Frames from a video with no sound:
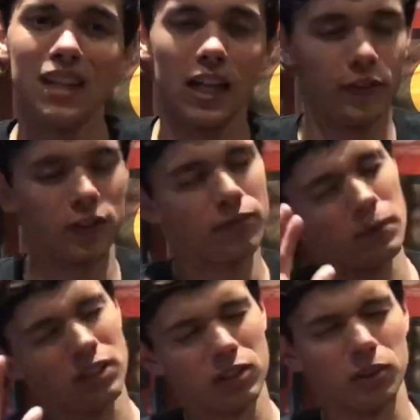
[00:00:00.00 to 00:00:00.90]
if you're
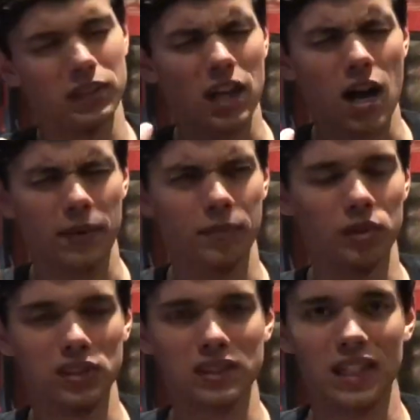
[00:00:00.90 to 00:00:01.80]
familiar with comic
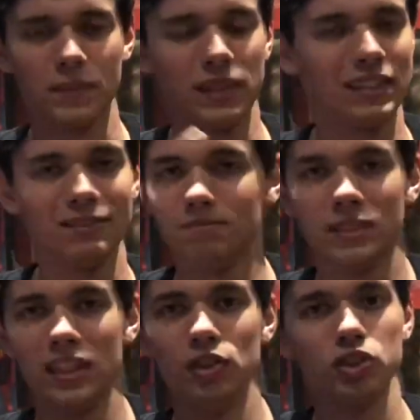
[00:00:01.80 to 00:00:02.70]
books, I mean,
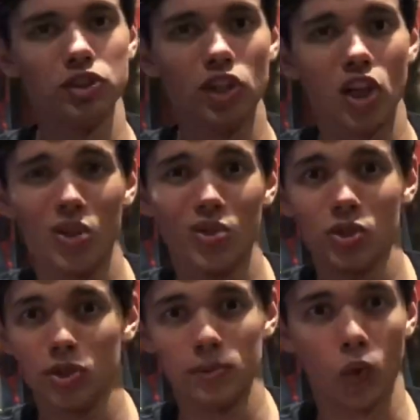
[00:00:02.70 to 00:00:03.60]
then you should know
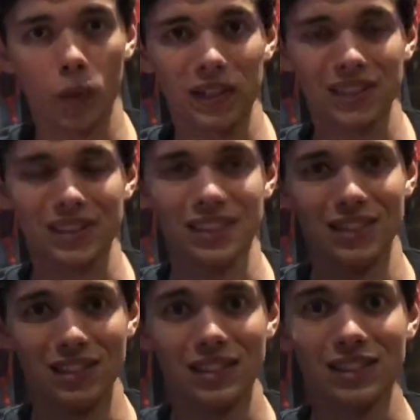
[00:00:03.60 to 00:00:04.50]
who Morbius
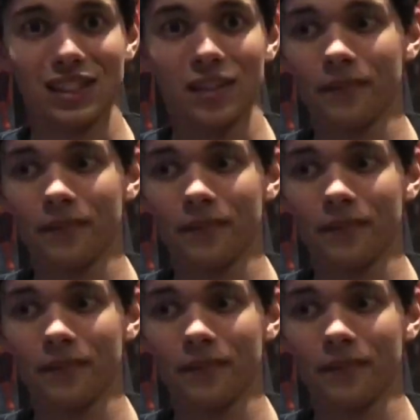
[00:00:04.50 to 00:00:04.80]
is.